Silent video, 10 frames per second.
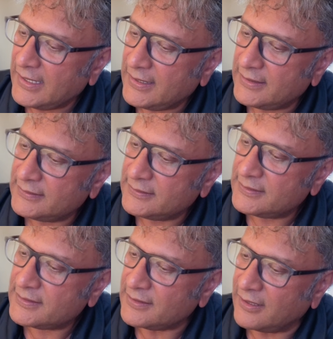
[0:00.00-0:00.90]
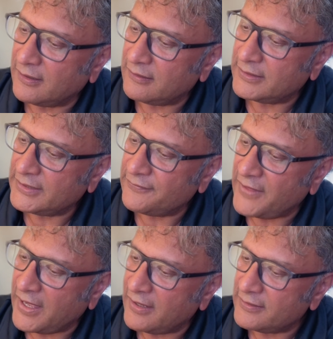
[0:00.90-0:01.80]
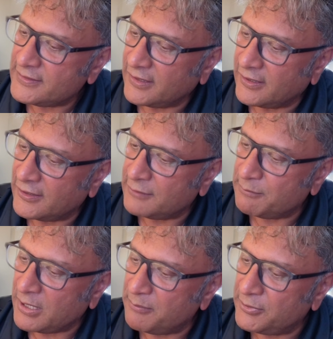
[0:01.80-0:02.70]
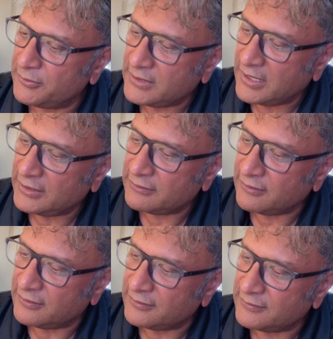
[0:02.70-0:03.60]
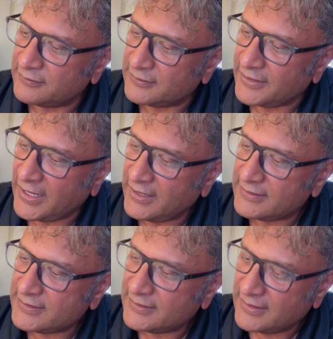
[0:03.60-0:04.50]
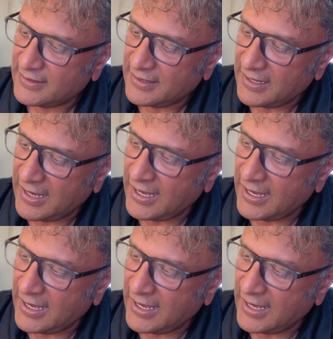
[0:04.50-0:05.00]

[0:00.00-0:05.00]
And I'll give that a blue color on that.